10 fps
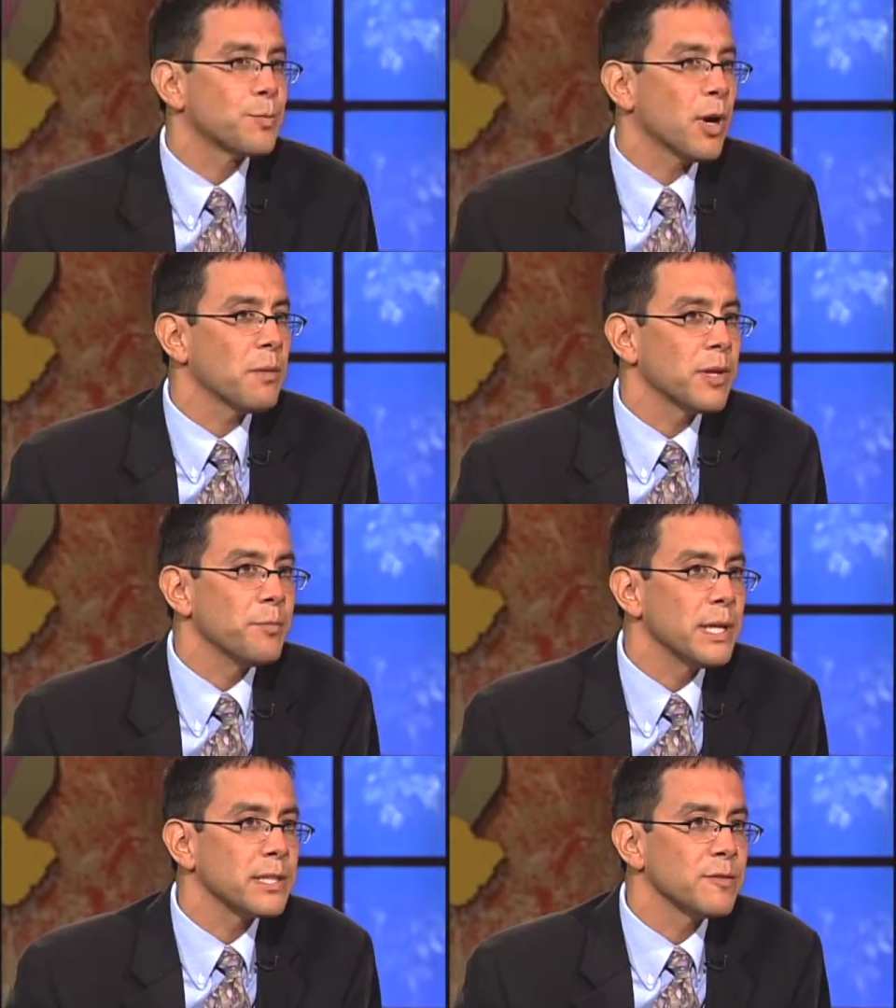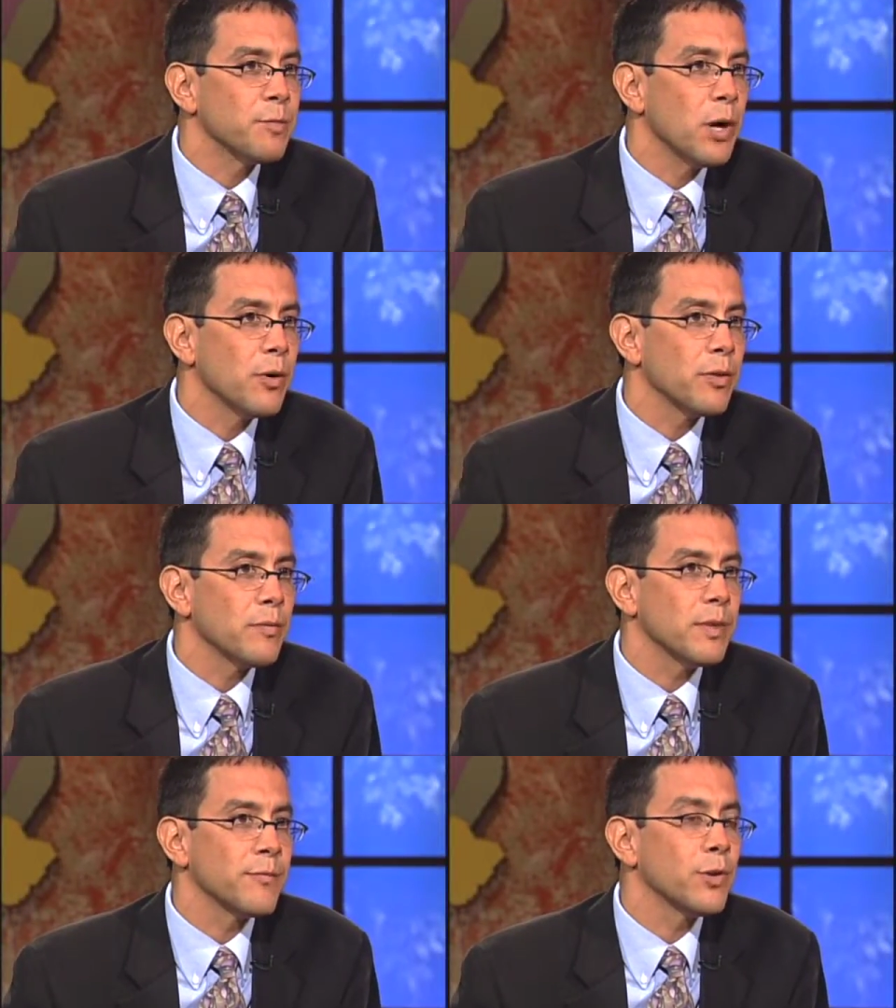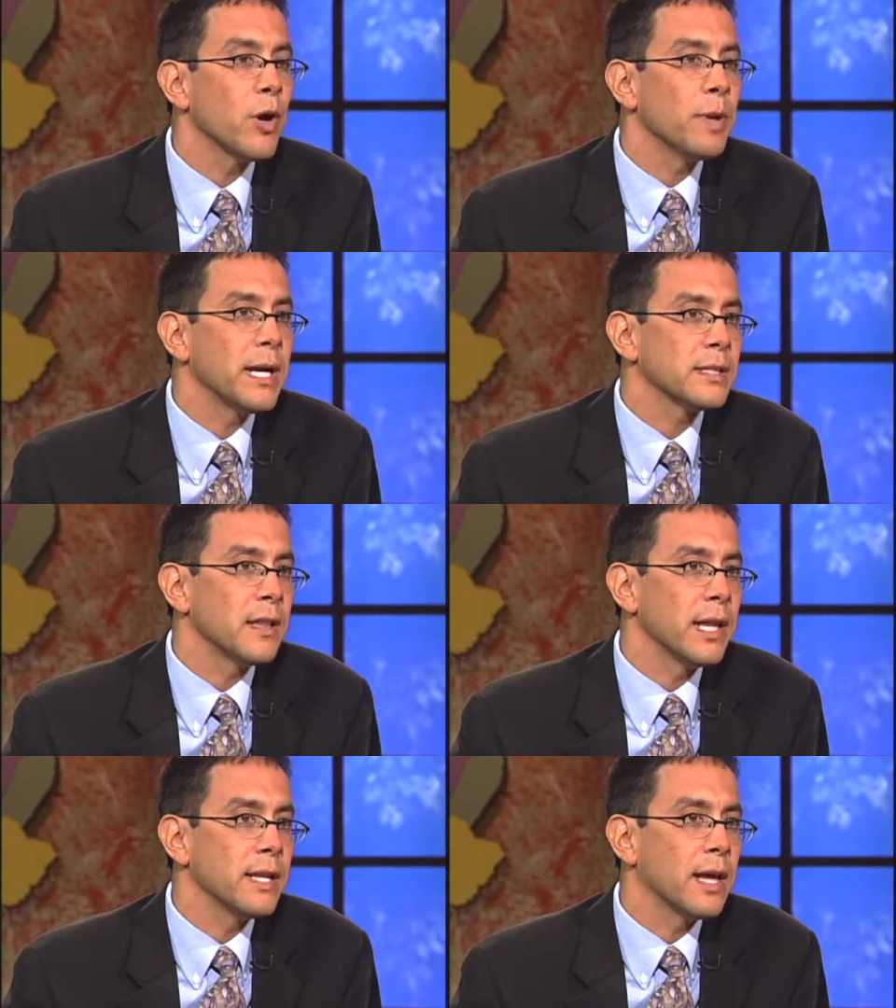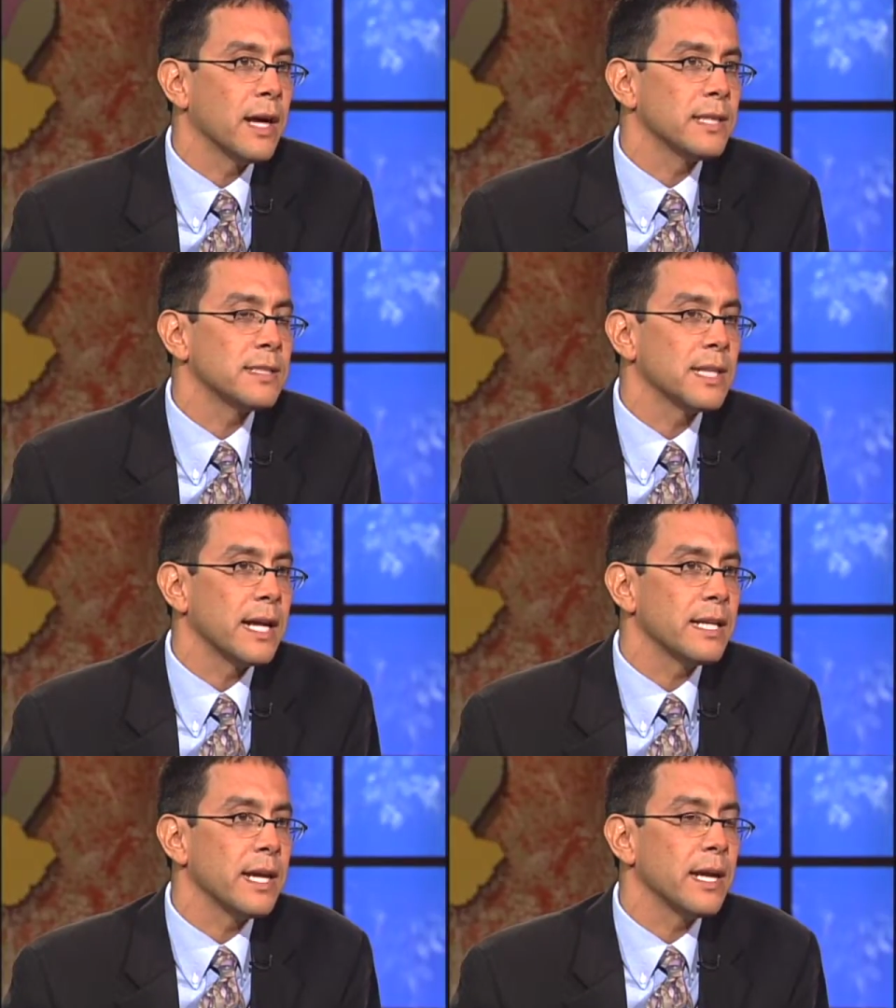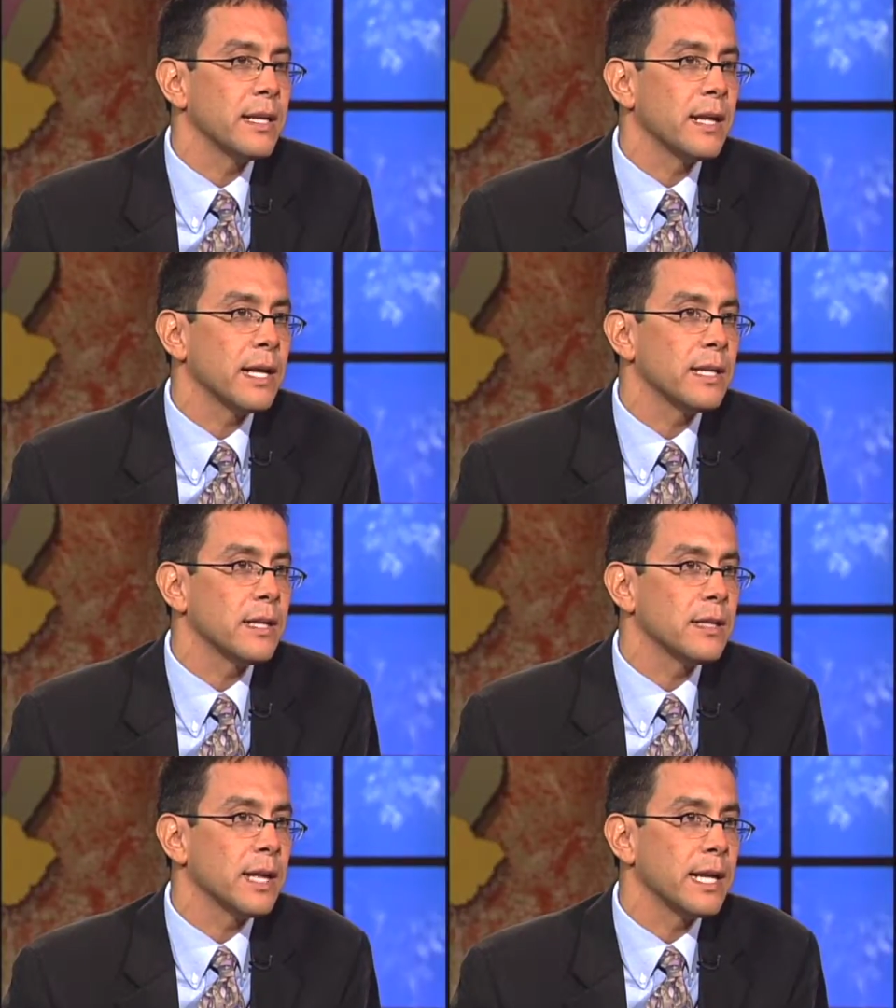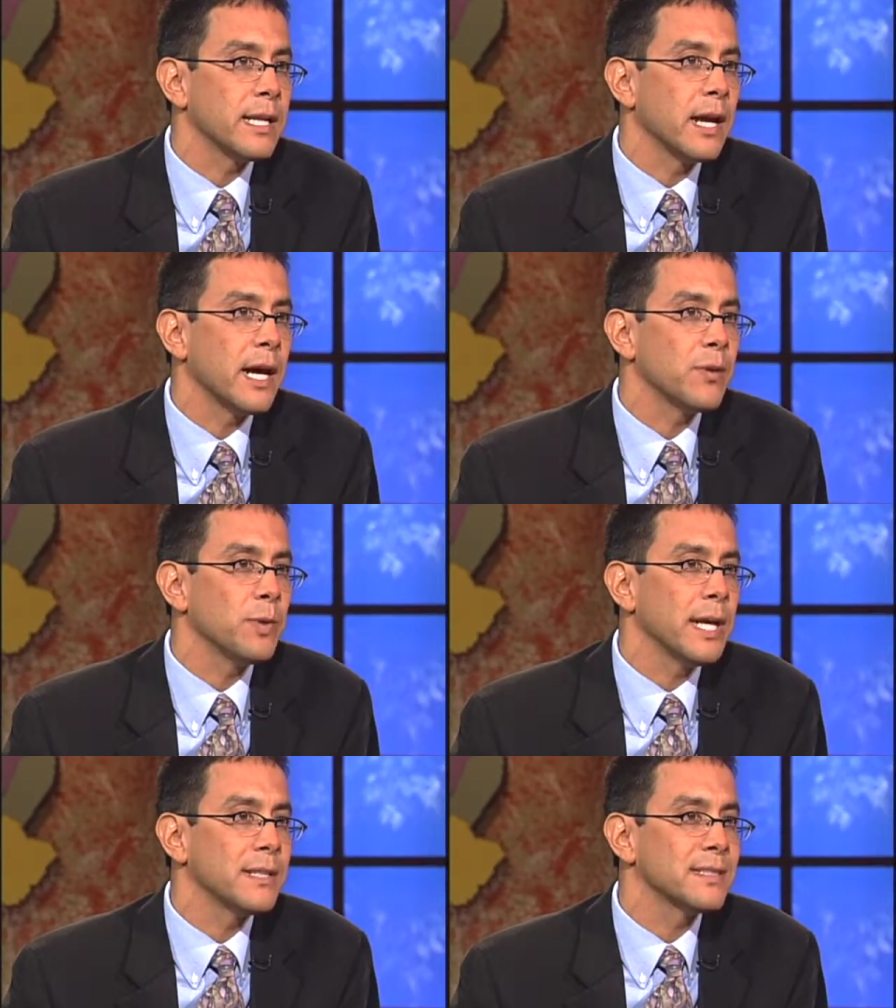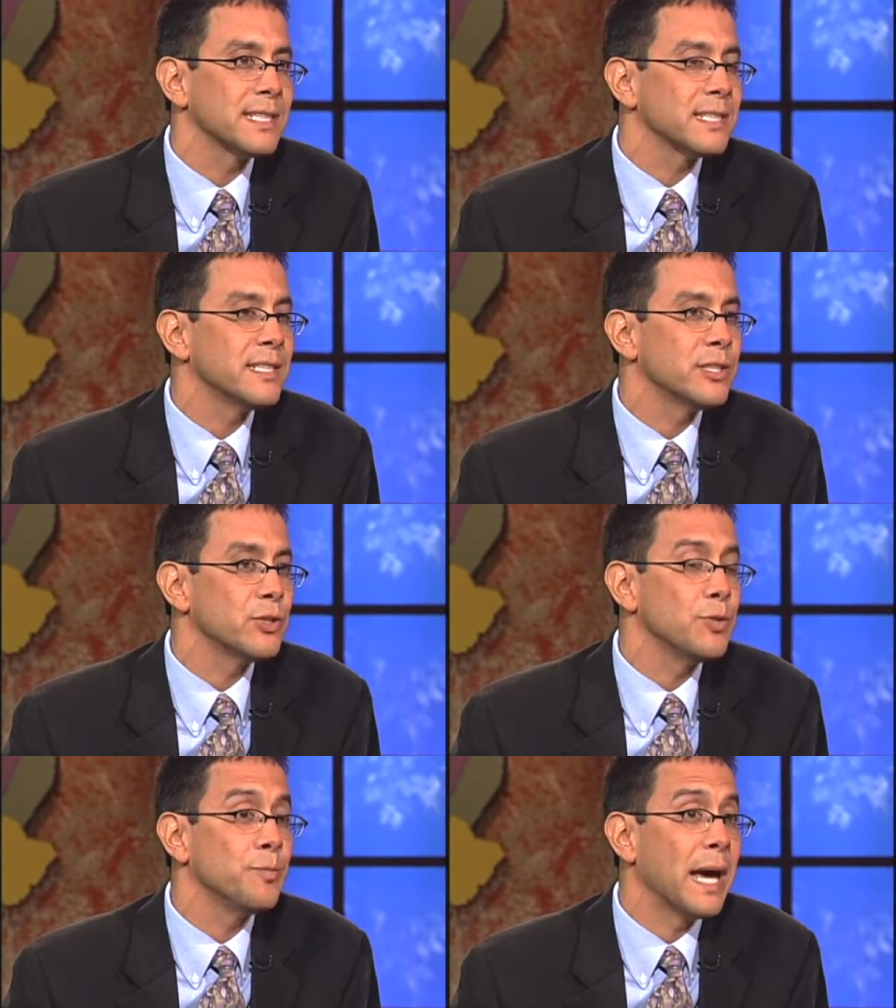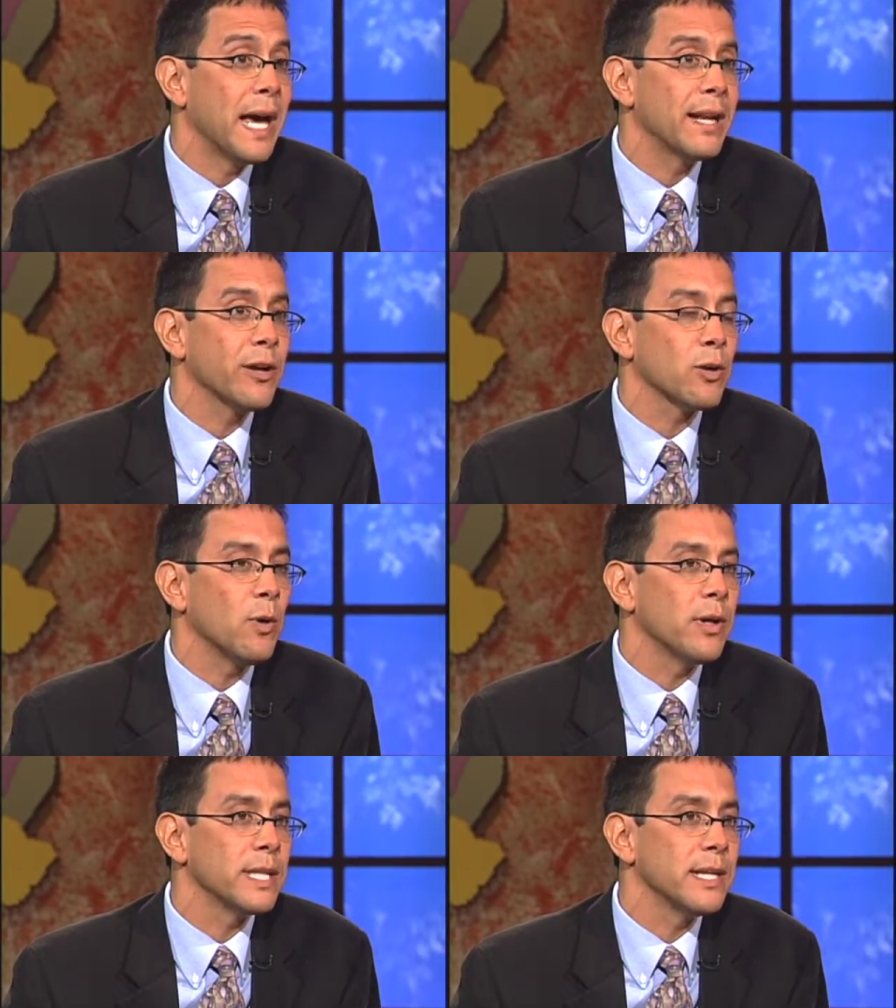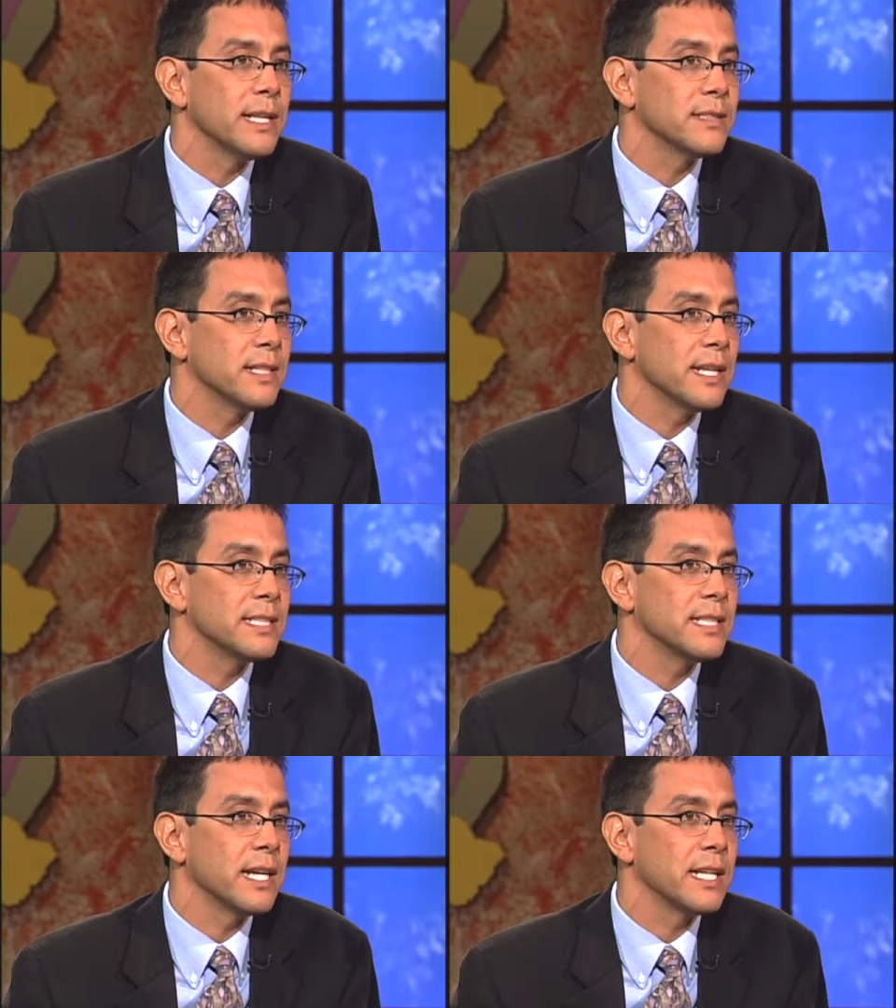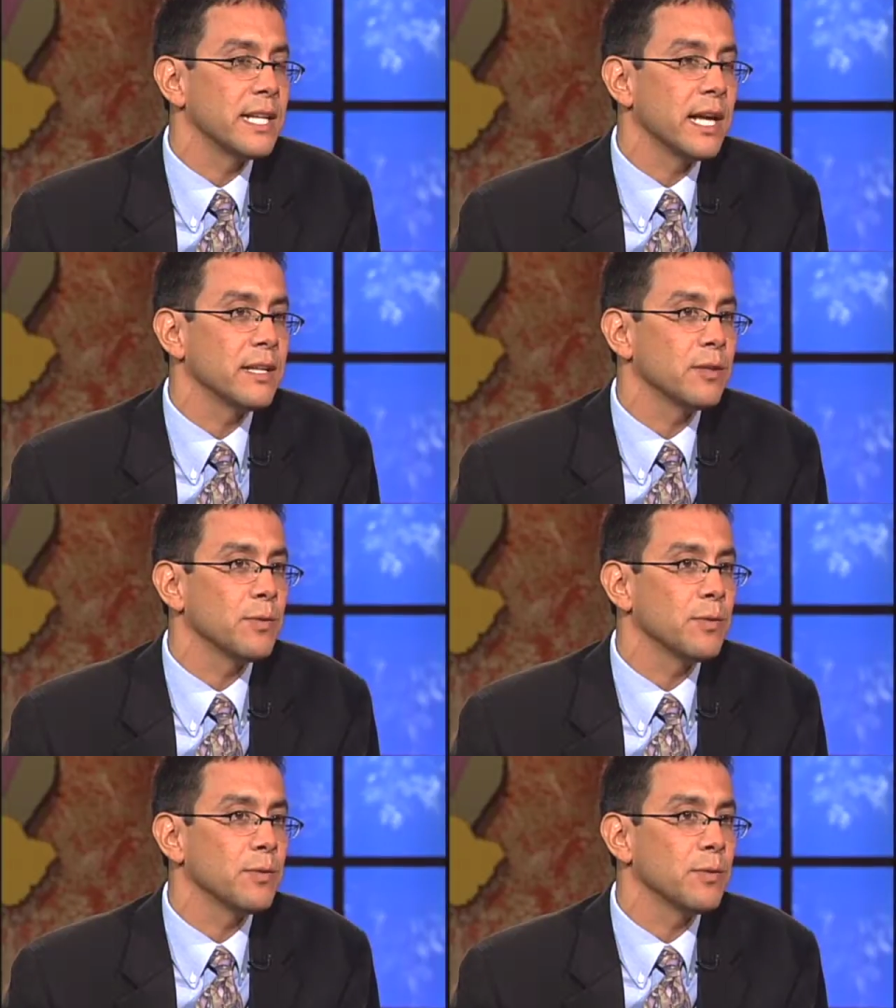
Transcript: probably a mix of both. If you go back to the late 90s, 98, 90, 99, we had 62 bad air quality days in 1998.